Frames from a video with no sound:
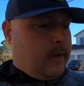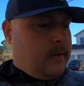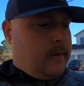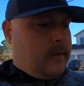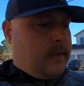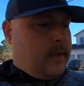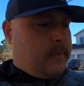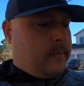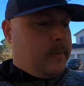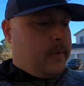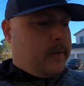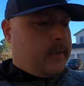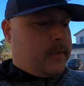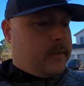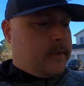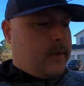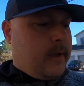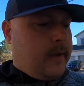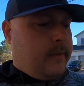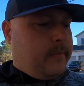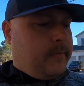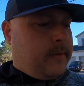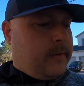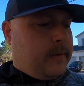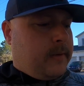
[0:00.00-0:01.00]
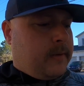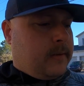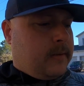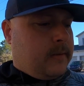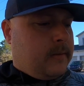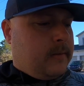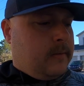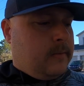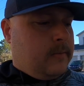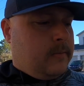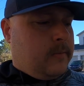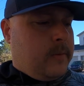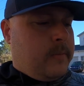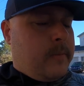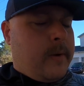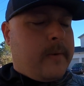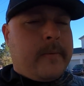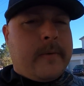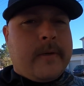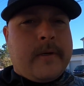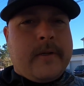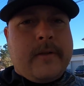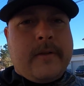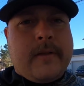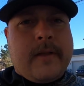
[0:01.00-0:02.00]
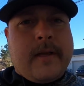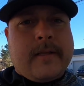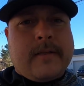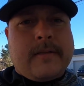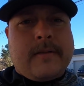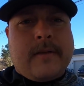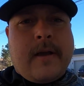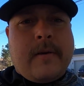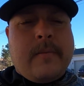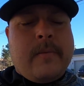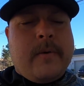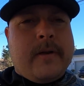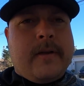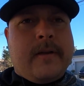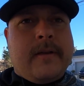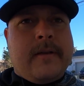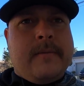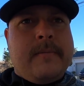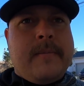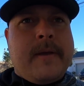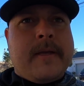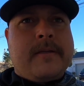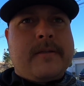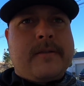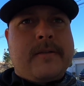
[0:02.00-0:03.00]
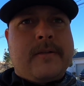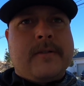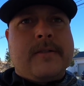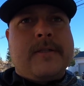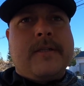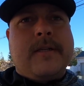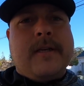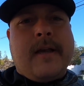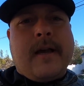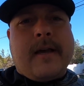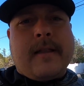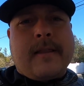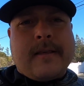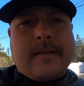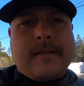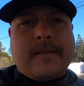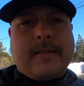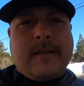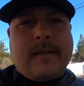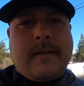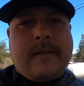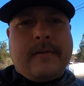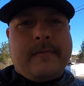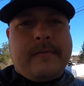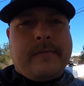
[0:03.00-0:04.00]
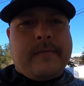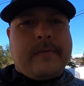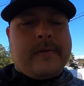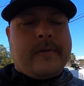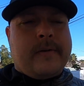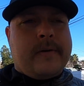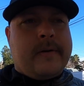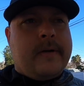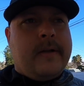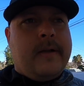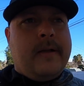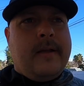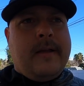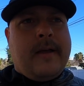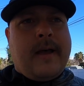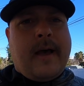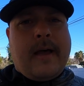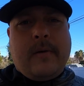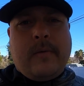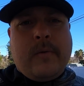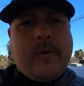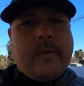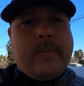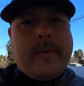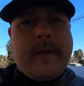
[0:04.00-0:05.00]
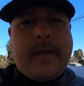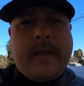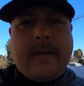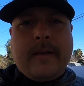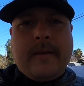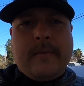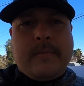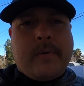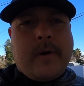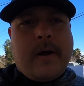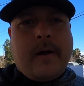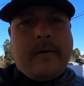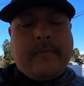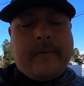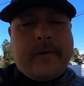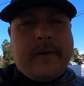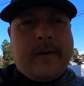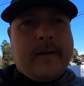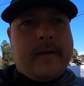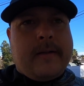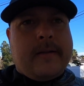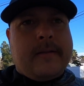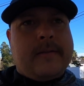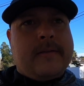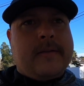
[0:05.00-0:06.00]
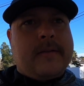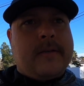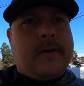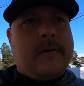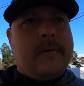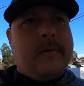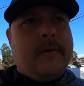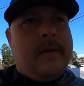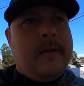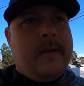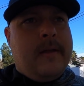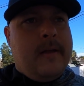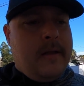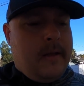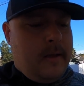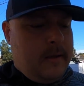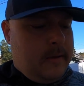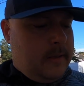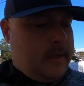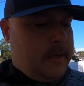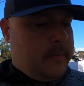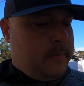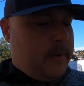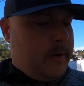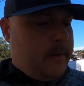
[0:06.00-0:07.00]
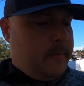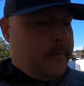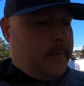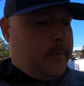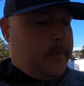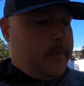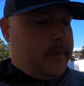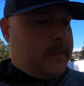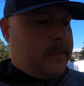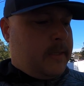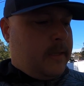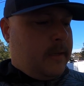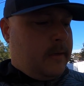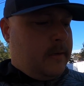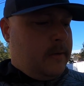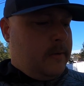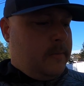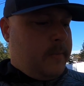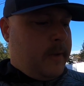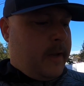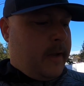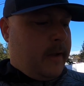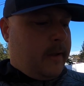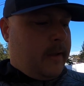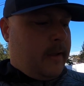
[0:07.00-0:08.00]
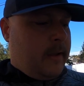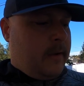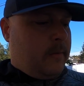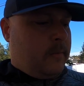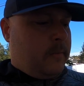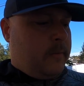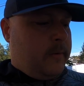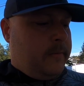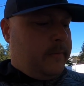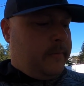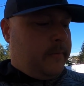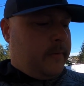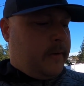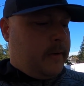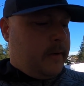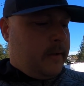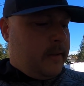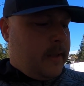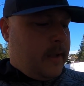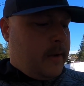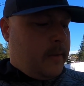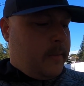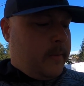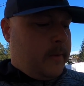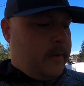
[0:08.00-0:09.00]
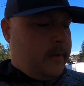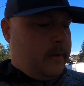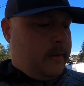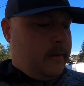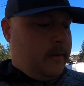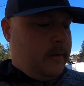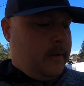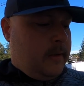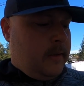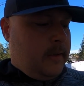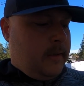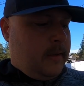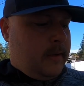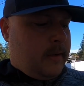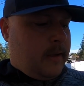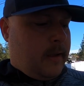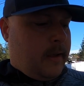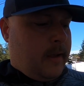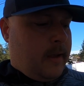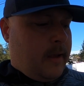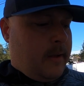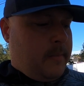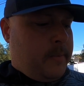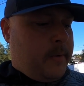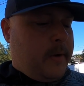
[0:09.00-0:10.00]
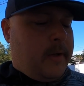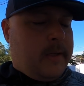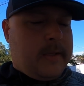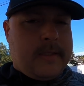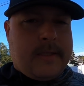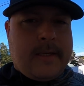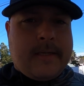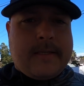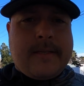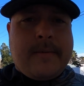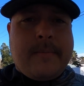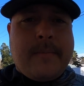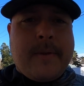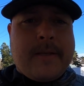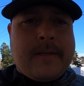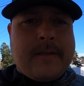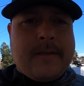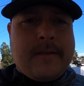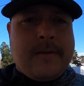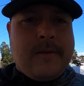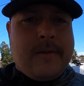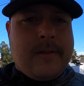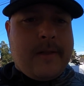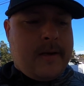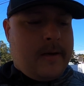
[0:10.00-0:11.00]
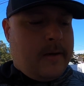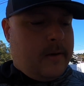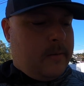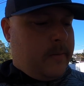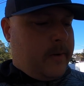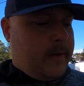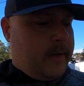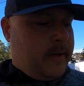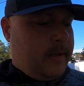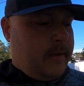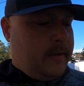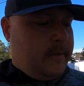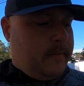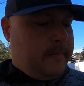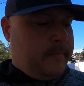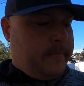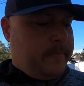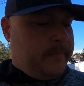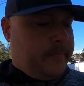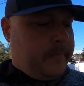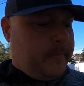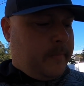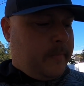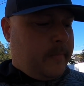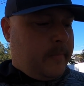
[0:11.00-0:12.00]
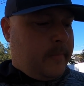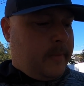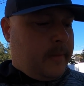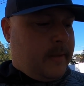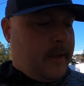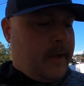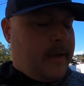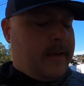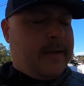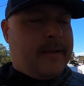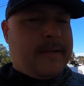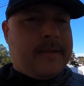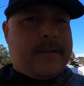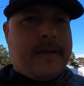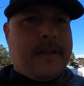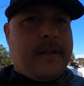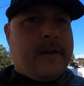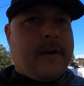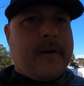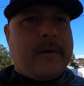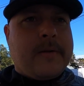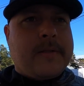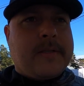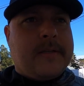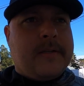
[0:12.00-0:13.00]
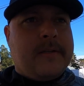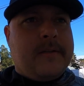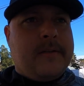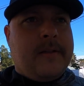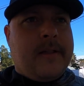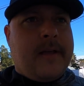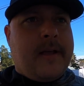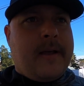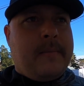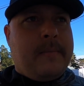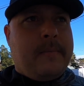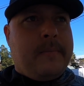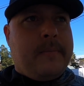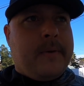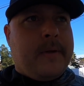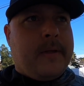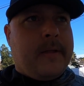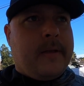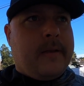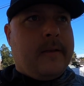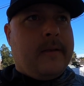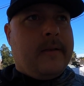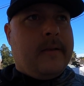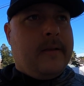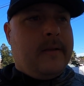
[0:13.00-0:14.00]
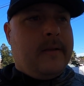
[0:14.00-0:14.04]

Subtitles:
Deborah, so I have to remember to do that. So I wanted to make sure she got this thing for, I don't want to make any profit on it. So Deborah, I'm going to be sending you back a refund on that one. I apologize, I meant to do that already. I didn't tell her I was going to do that, but